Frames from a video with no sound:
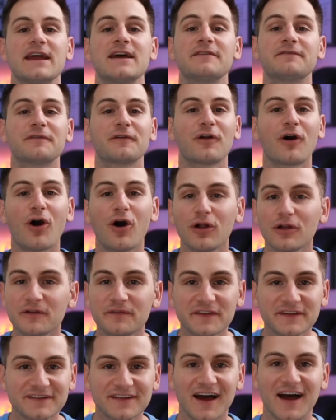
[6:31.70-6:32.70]
And for all
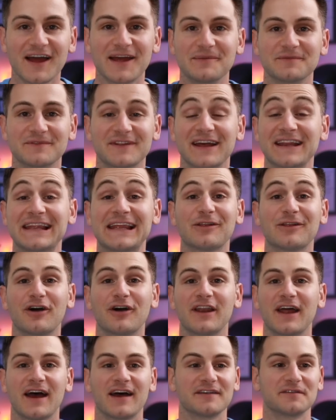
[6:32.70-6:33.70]
of the times that
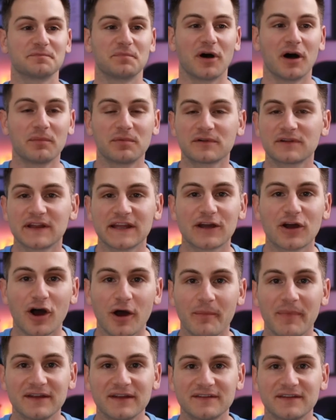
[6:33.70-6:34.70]
Elon has publicly
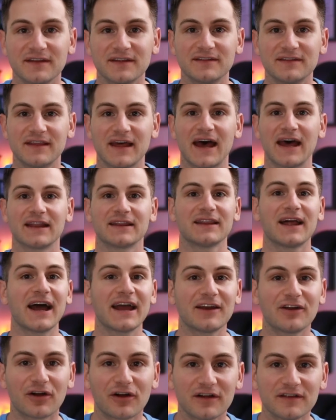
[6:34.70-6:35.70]
commented that
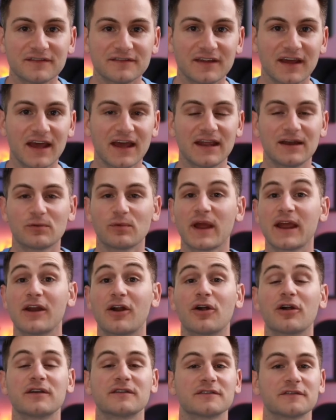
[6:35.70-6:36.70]
LiDAR is dead,
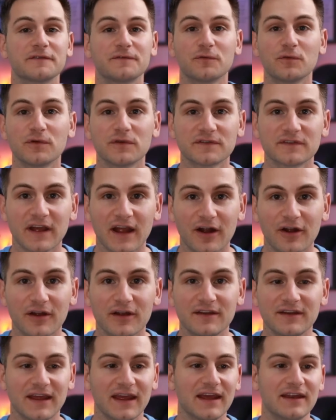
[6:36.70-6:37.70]
radar is a fool's
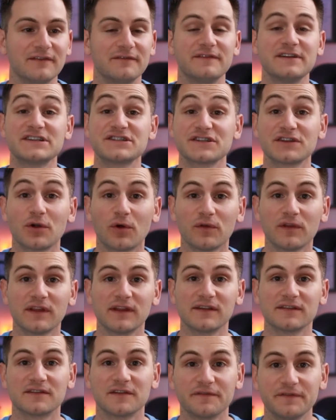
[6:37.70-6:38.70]
errand, and vision
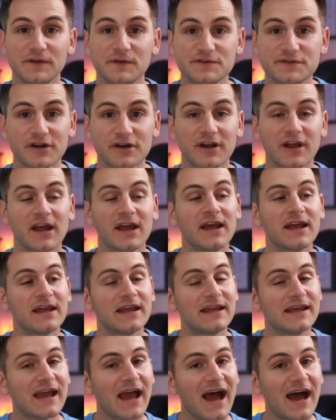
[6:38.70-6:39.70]
only is the future,
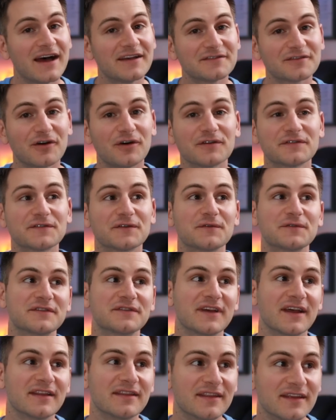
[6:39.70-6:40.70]
he has also
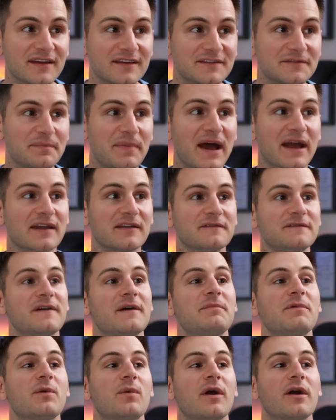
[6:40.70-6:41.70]
said this back in
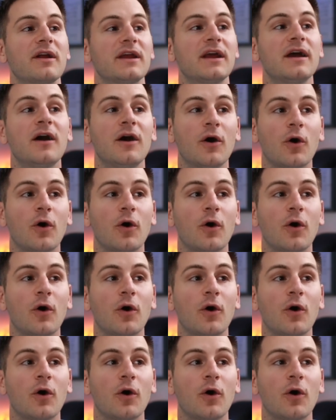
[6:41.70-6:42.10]
February,